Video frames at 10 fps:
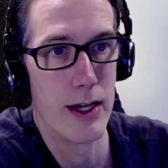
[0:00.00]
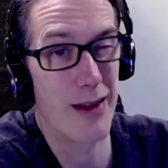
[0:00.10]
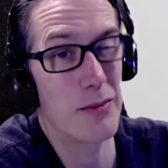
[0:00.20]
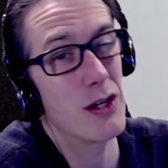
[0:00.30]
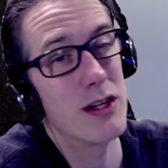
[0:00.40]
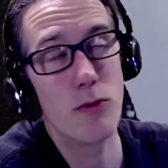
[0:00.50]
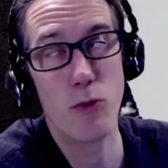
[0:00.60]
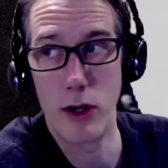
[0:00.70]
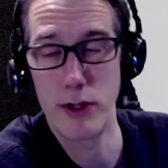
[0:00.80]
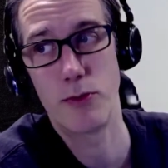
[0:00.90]
Now I'm going to
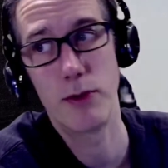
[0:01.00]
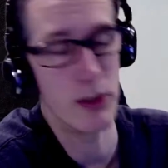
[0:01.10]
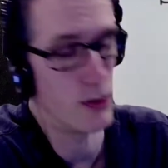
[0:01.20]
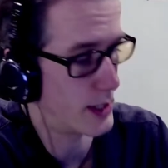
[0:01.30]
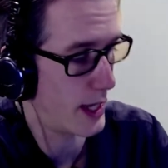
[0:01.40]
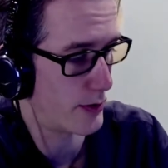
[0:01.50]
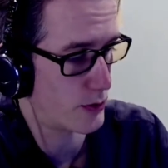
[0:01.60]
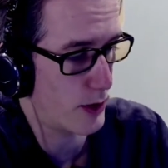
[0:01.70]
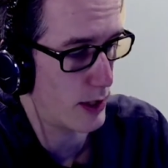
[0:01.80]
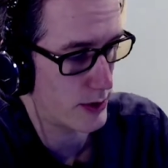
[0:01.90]
want to reduce that
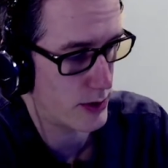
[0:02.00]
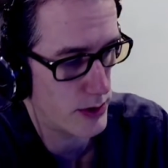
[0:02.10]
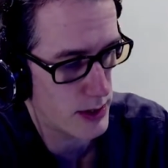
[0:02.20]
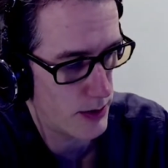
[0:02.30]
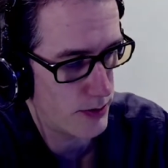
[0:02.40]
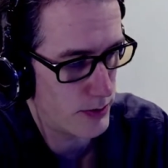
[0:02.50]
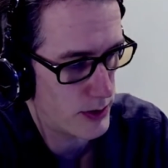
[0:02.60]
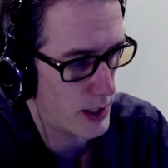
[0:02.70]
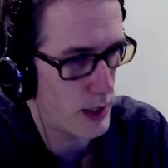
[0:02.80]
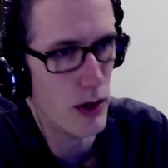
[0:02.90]
as well as soon as I
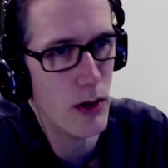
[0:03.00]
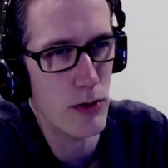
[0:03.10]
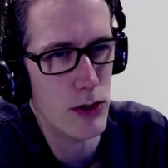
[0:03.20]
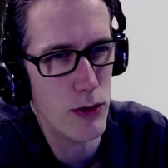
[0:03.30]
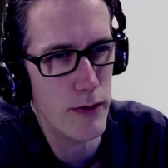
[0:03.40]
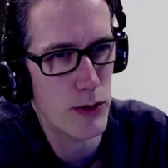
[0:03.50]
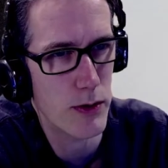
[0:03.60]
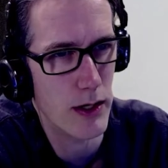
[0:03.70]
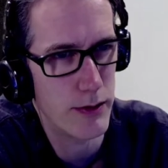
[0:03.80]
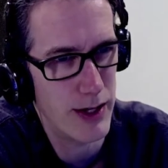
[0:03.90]
see, oh,
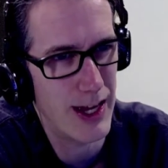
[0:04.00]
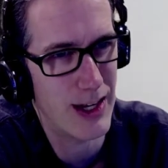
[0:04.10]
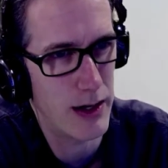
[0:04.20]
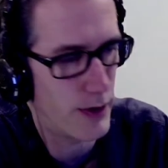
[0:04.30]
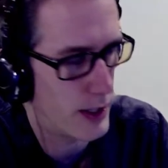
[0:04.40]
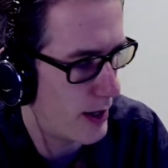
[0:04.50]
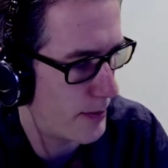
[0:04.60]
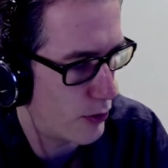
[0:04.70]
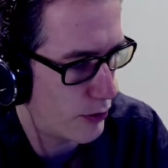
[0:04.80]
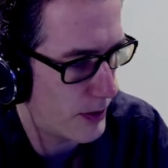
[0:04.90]
2/12, I can divide
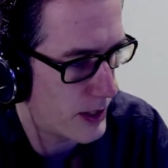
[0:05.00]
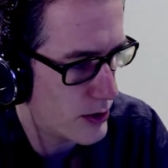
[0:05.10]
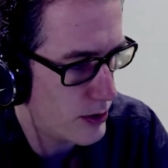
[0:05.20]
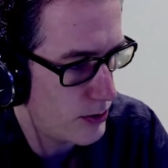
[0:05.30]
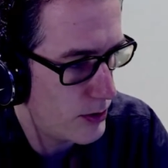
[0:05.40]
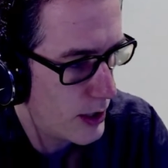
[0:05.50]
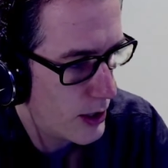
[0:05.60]
that both by 2,